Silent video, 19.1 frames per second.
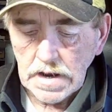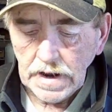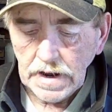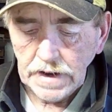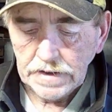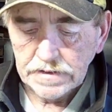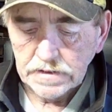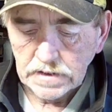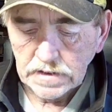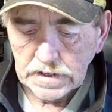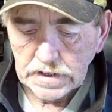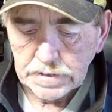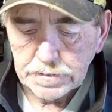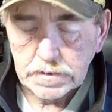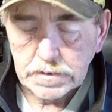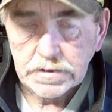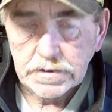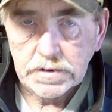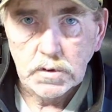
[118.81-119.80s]
and the
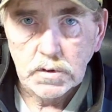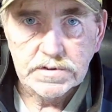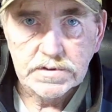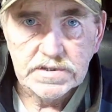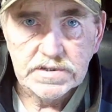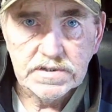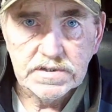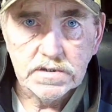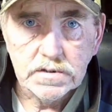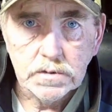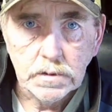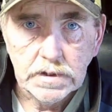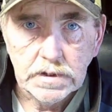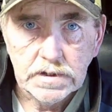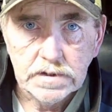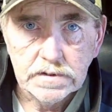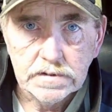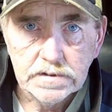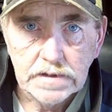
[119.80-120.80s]
labor that goes into
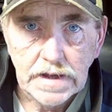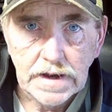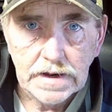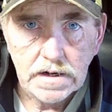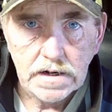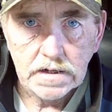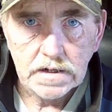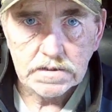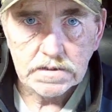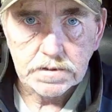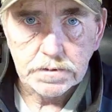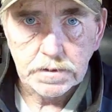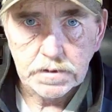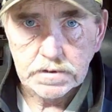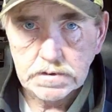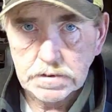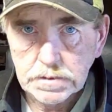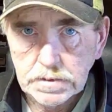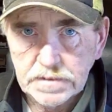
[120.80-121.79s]
it, that customer
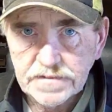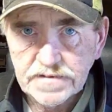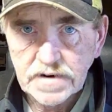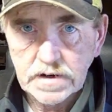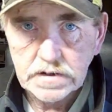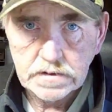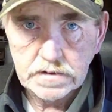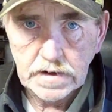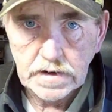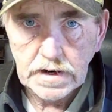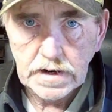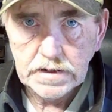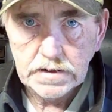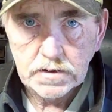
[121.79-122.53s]
is going to be farther ahead to